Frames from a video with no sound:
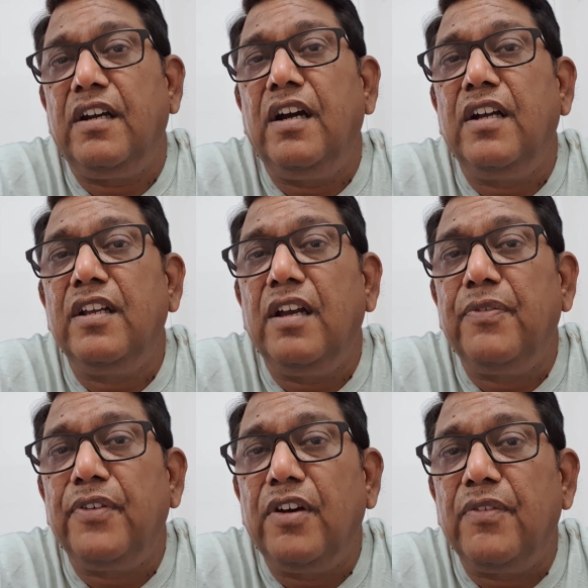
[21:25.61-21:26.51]
or
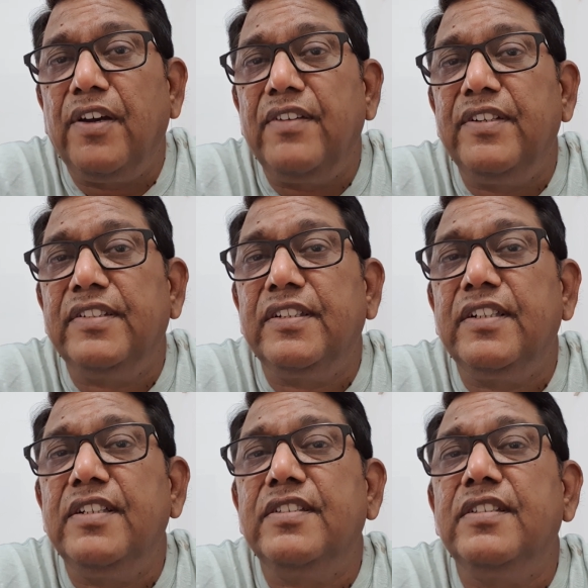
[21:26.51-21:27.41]
for vibration
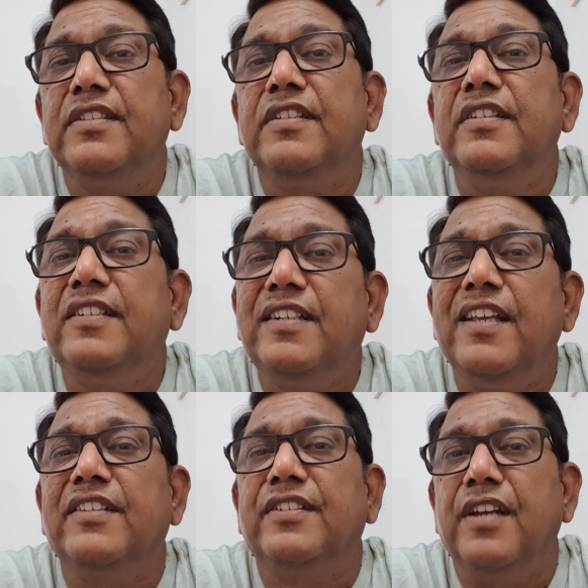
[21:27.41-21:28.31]
analysis, it
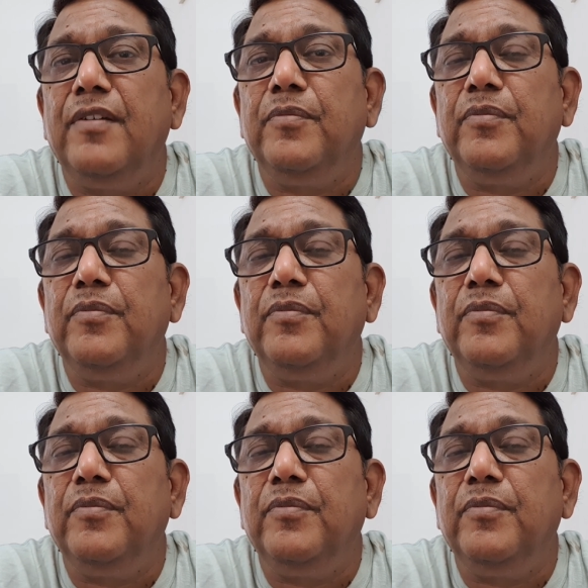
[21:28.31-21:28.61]
takes time,